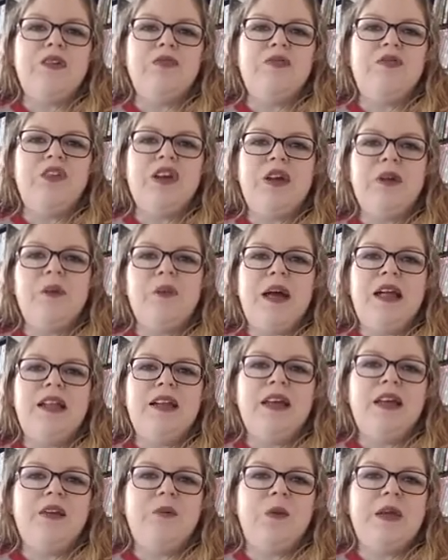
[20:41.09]
very well
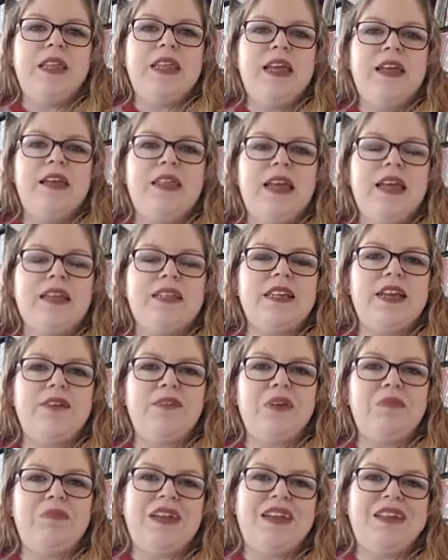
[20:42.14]
in with
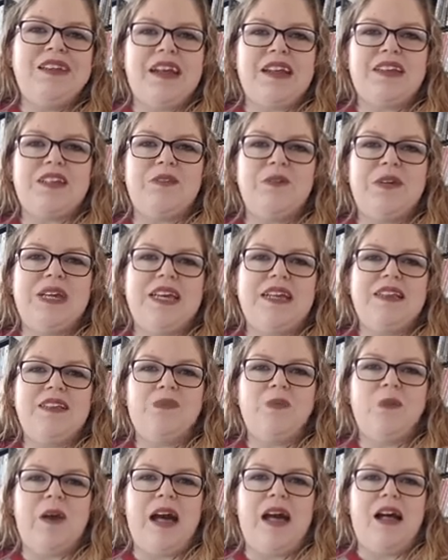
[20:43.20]
Thanksgiving being next week as
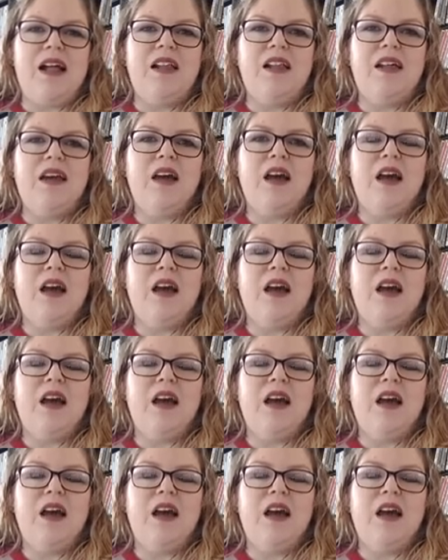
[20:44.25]
well.